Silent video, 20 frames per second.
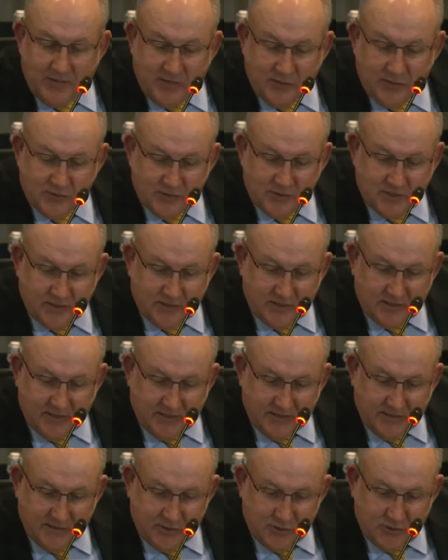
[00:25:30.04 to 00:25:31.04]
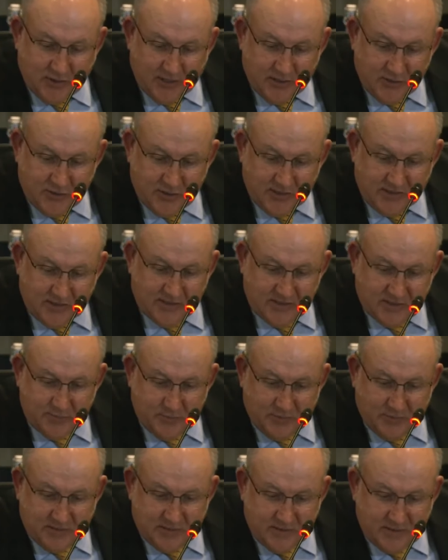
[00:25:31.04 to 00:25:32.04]
I'm interested that the judge had
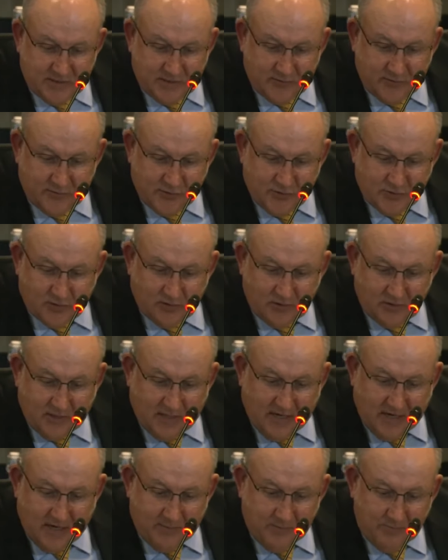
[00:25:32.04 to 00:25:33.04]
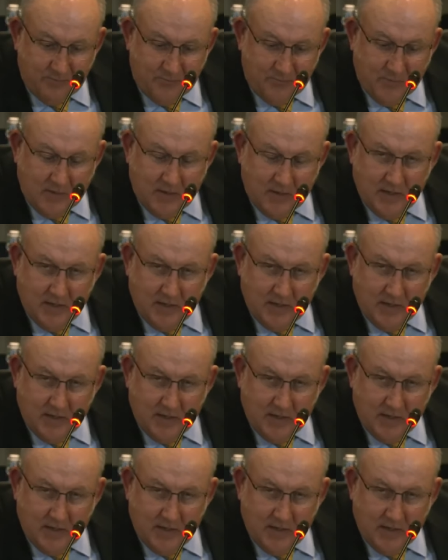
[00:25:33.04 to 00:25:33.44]
dismissed his original claim,